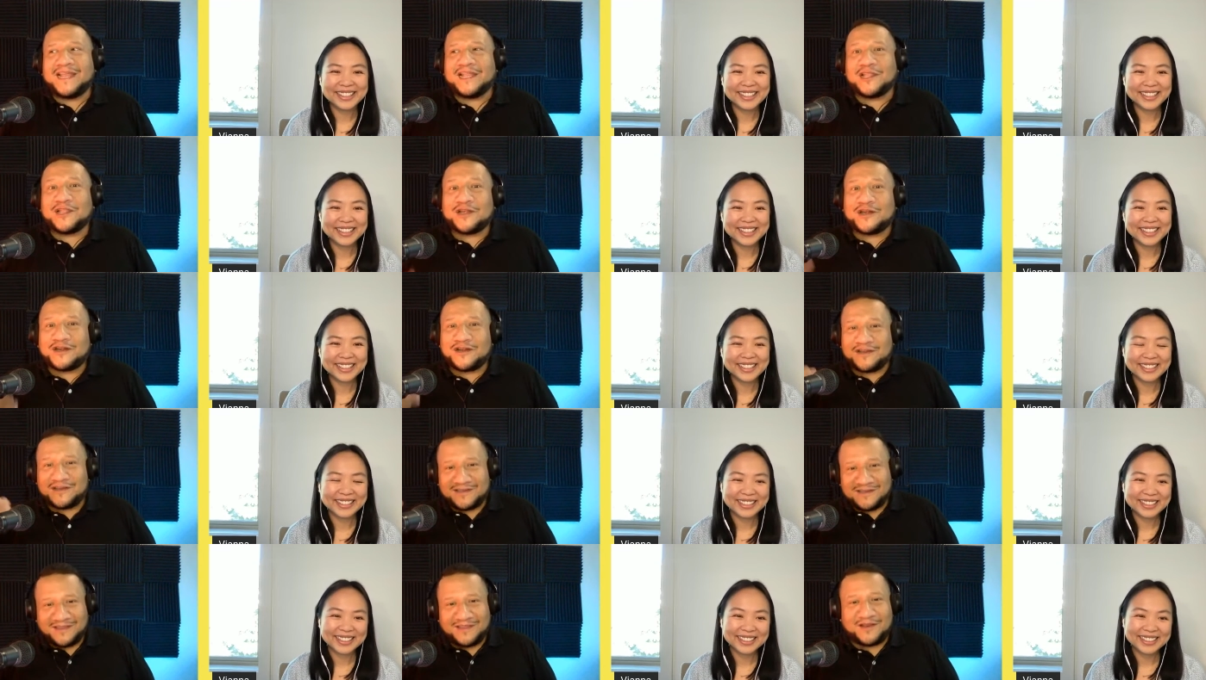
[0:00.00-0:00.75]
Speaker 1: learned,
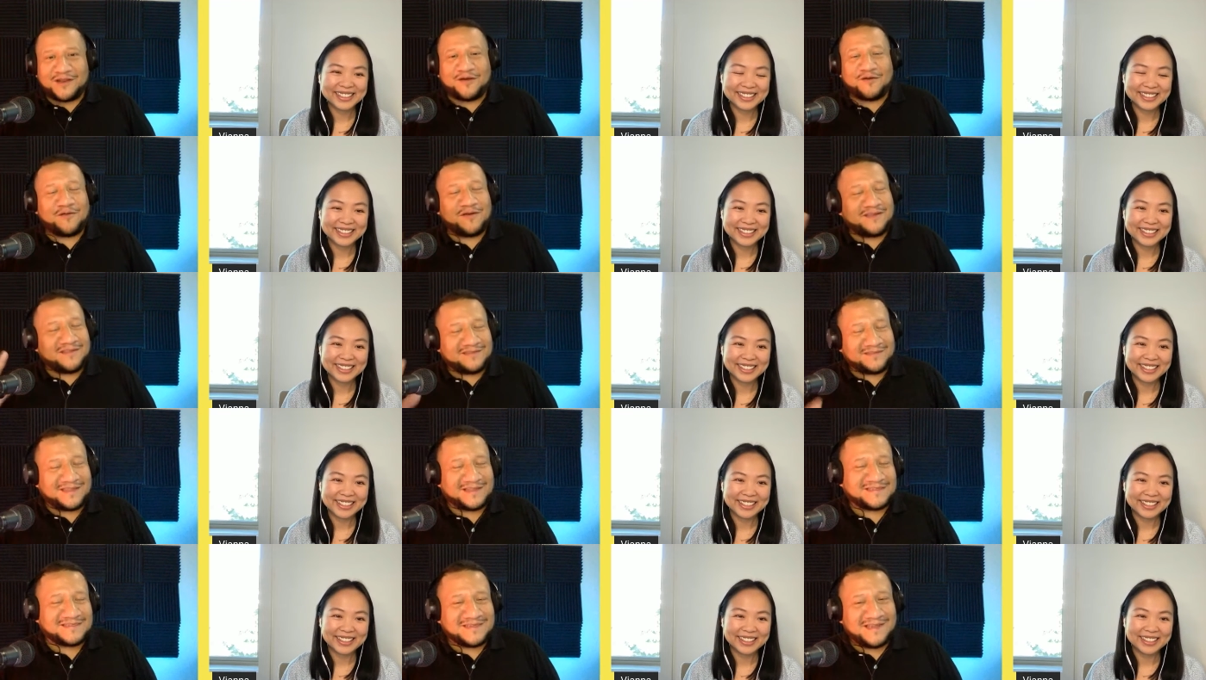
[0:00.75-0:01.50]
you know,
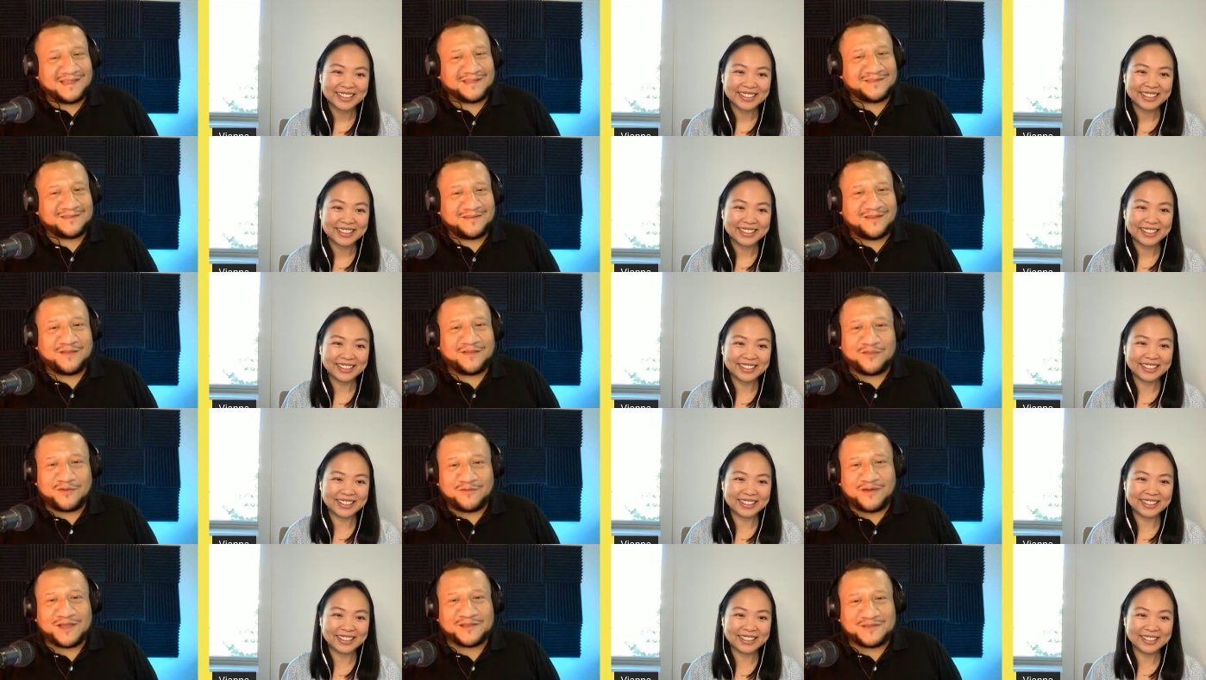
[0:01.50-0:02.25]
that's not the
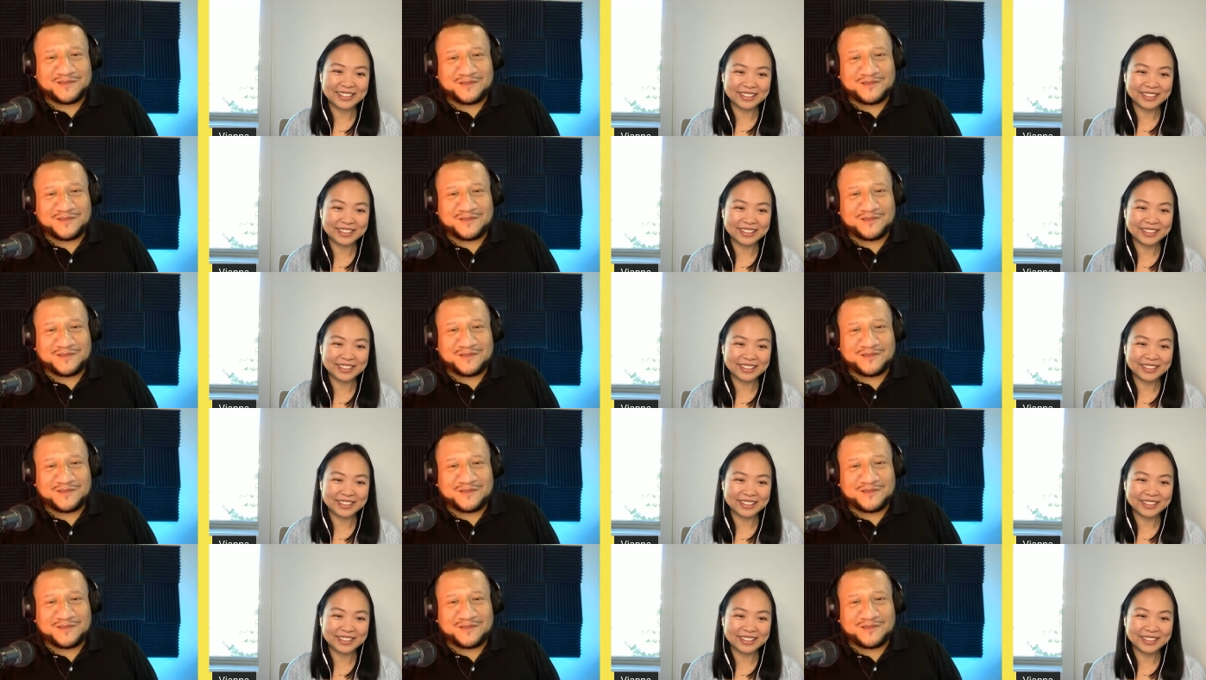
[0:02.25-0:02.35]
route to